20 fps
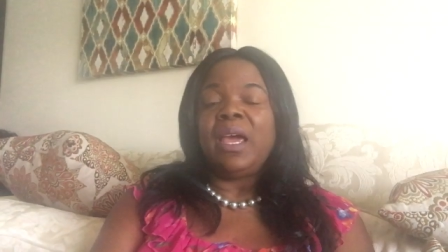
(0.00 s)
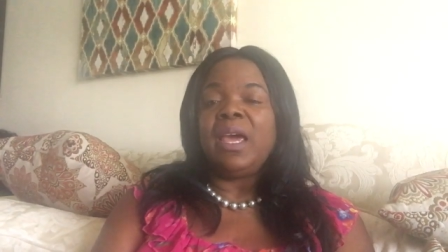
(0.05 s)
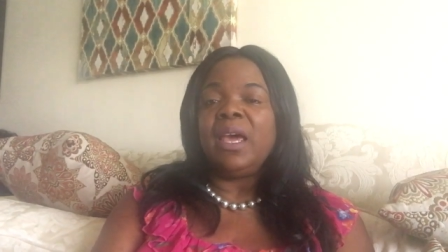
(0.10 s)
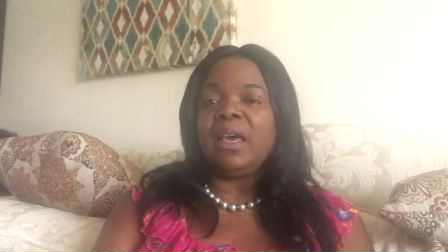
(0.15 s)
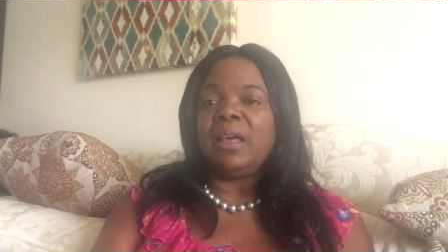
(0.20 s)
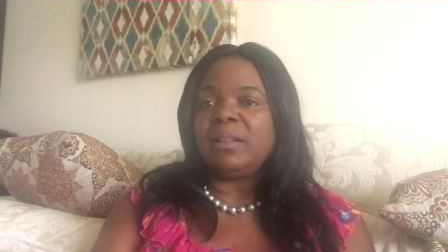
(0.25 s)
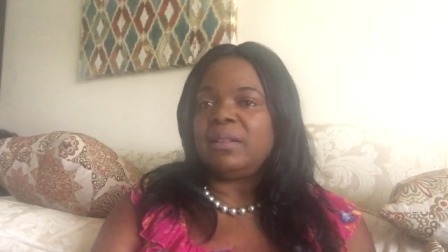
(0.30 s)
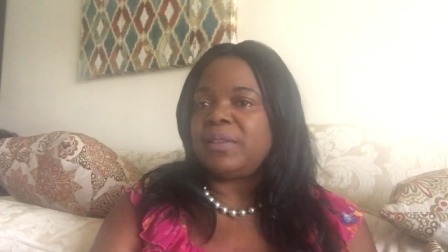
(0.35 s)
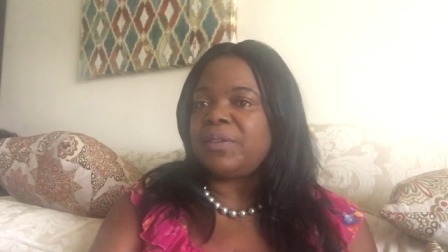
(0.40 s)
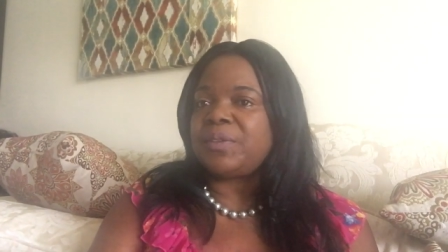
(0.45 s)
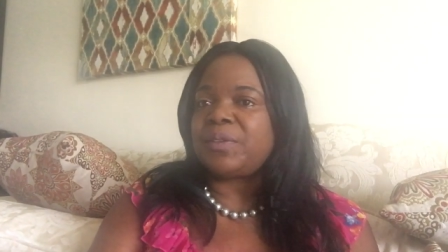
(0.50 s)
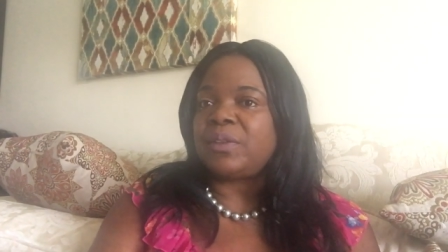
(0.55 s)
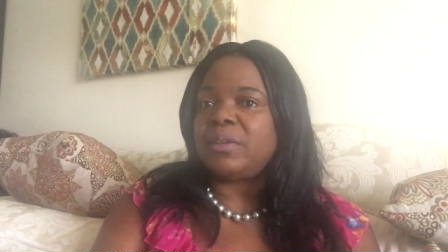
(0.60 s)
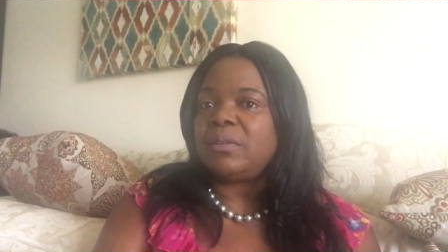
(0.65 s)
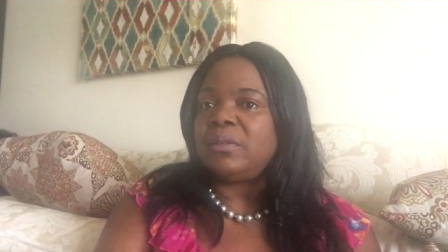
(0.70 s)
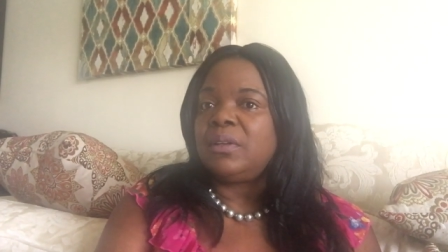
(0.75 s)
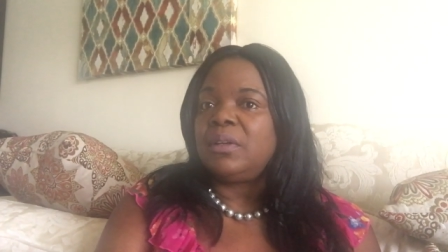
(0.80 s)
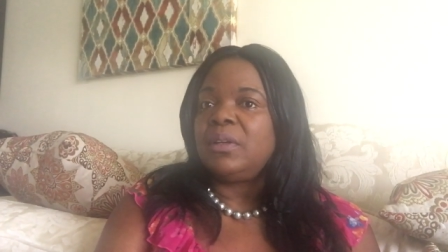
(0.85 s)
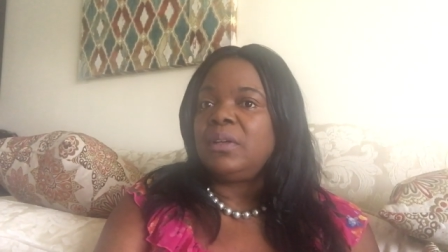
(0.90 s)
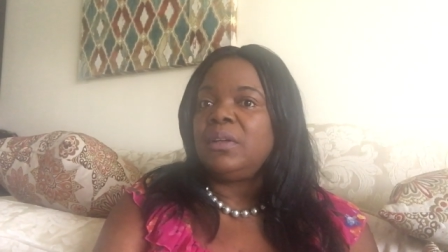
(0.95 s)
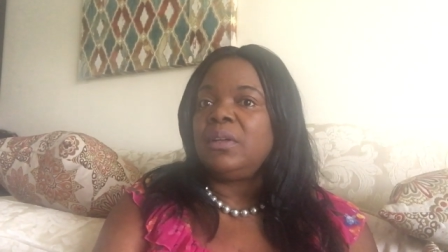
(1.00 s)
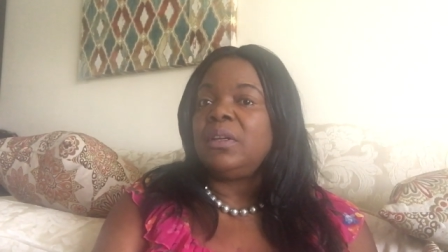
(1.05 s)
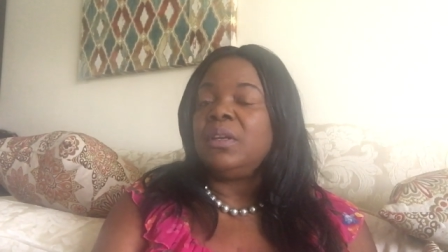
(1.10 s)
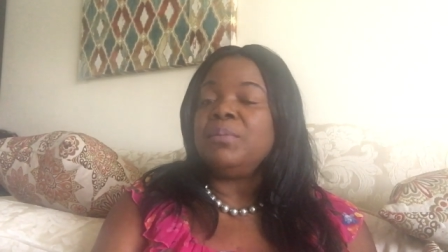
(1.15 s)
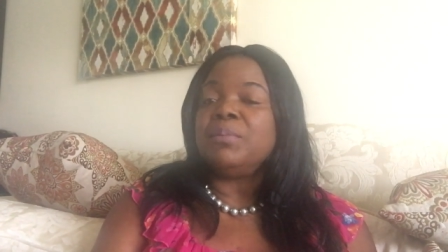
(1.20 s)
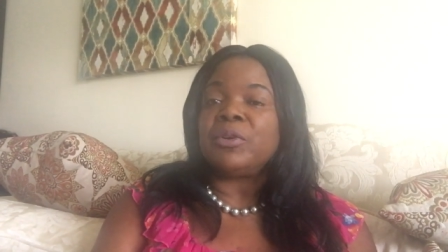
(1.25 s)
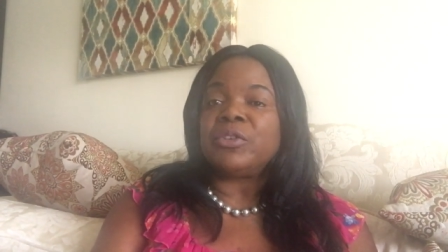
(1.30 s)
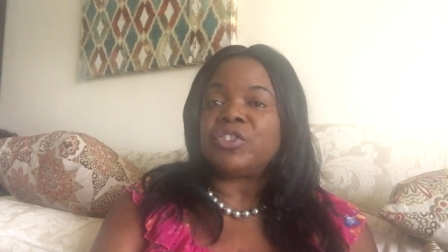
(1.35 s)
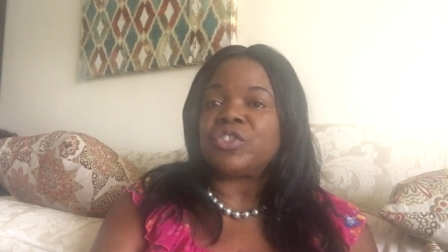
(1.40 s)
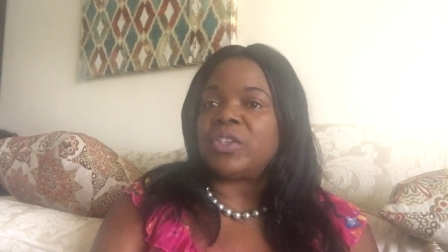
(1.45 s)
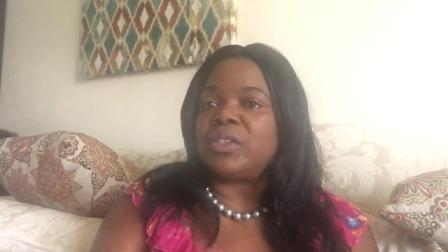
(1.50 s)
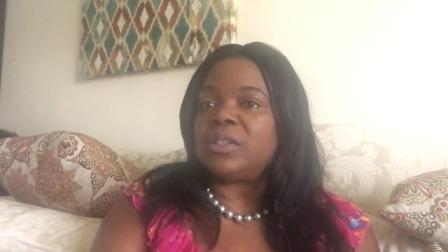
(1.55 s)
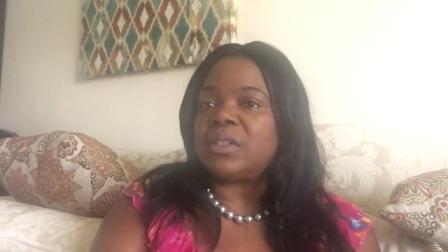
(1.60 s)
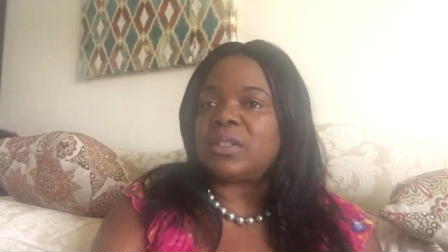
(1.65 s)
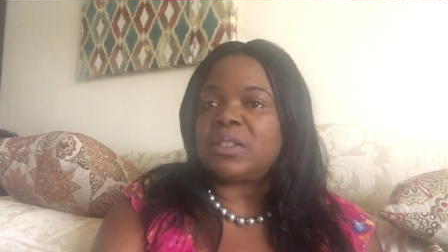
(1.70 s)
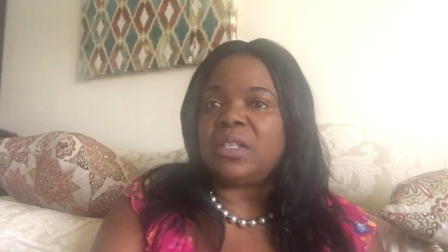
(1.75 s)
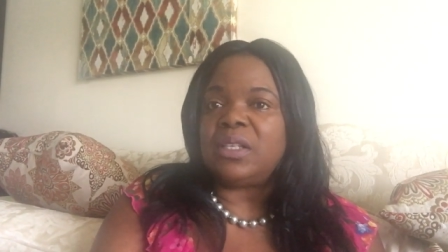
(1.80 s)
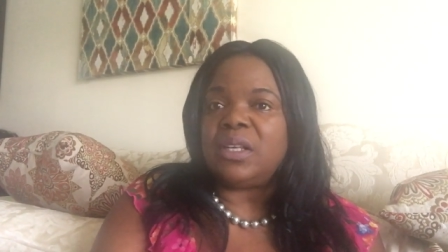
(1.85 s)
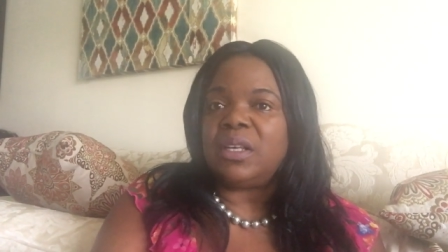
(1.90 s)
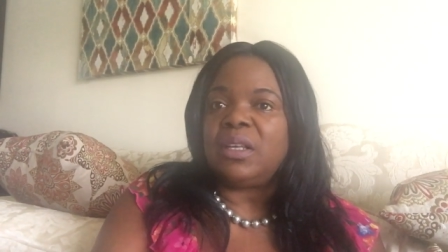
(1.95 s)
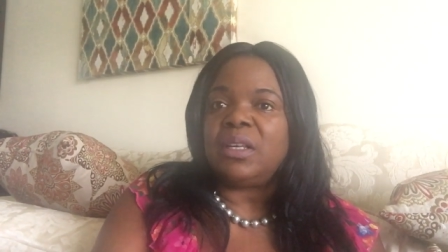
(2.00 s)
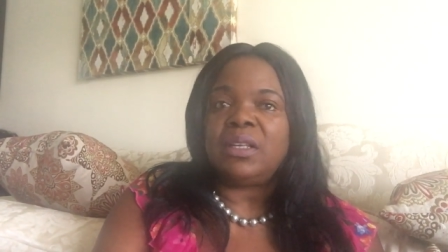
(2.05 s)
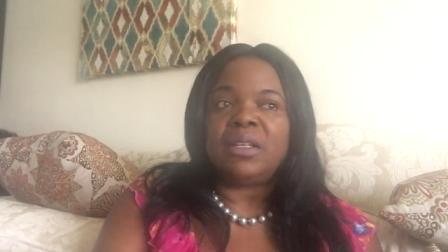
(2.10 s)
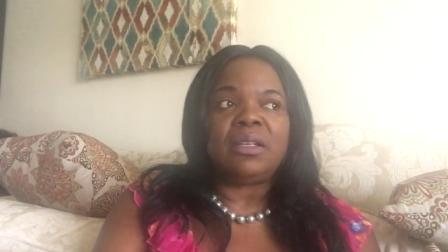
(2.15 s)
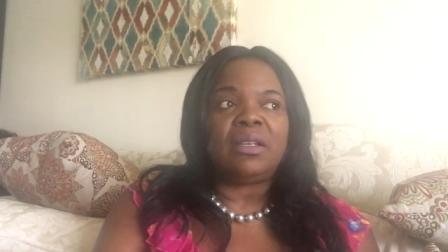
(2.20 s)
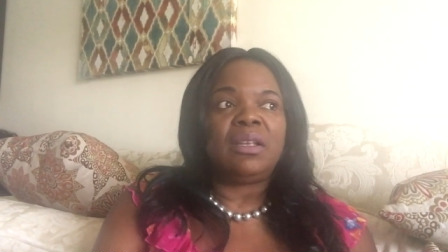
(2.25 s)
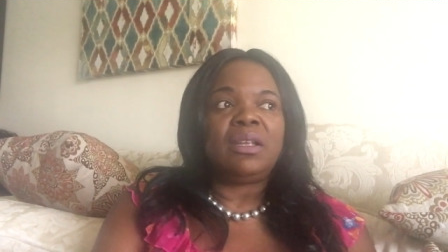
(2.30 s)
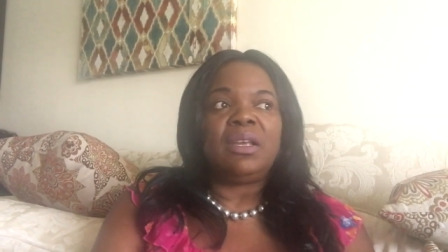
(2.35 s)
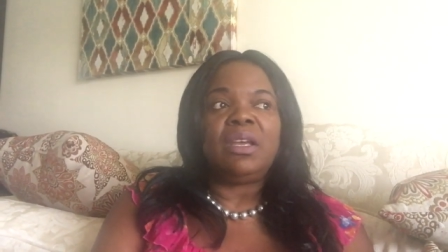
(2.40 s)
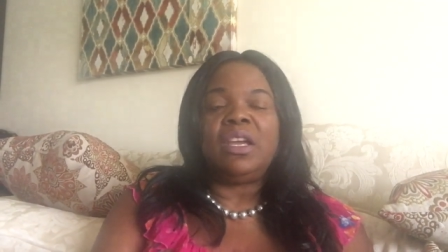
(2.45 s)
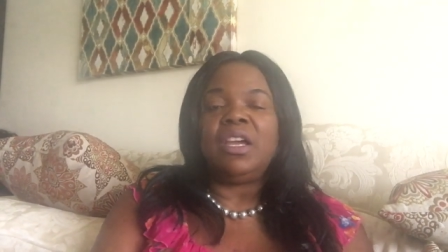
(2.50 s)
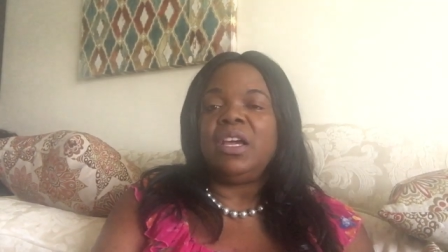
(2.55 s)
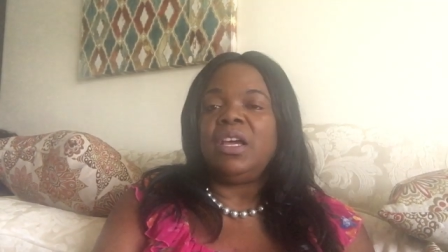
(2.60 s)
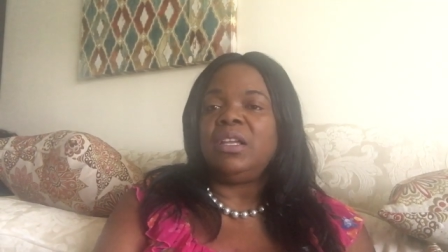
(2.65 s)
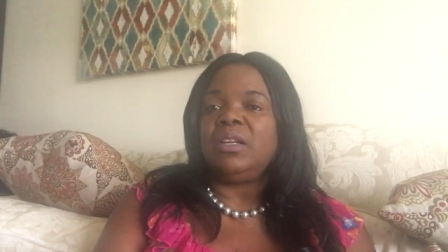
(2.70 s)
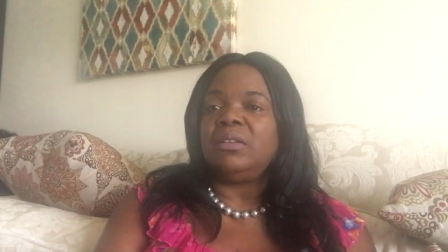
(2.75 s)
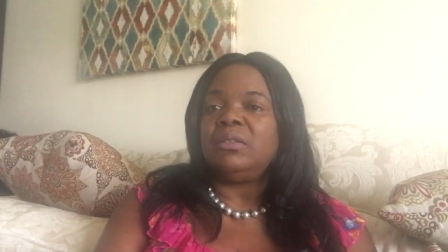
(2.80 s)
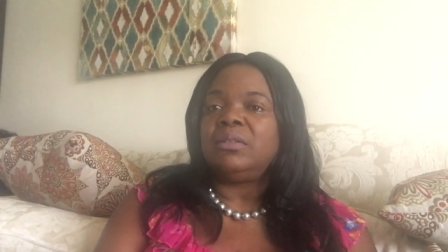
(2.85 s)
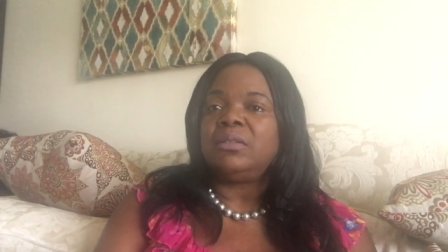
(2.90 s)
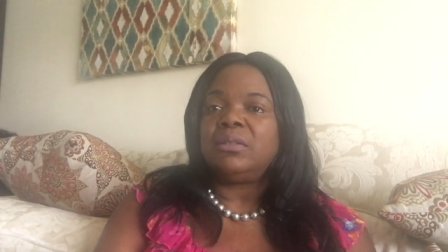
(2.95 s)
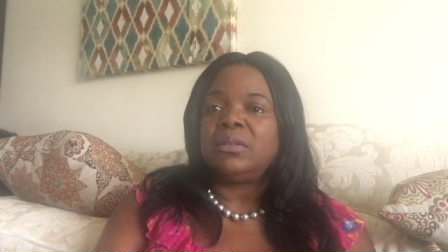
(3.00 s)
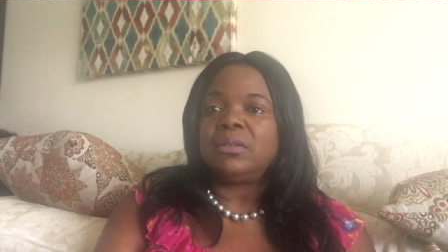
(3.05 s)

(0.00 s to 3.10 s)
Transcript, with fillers: health emergency in